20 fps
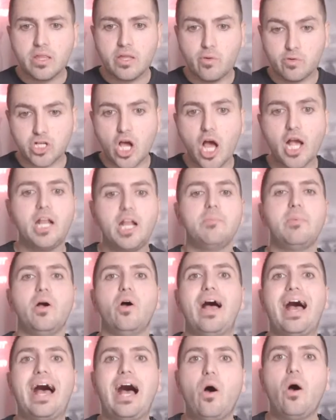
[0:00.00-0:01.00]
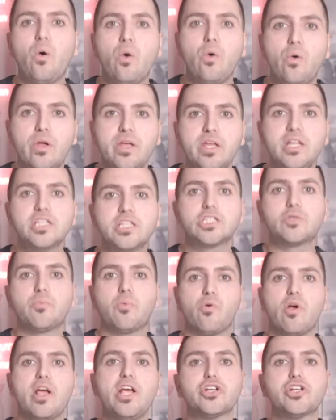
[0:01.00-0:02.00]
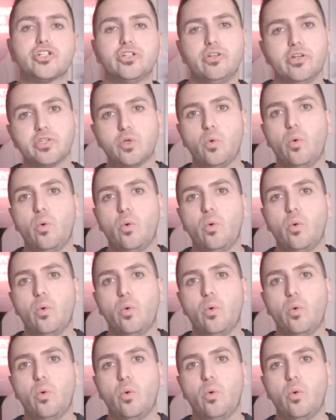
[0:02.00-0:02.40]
they were talking about how inspirational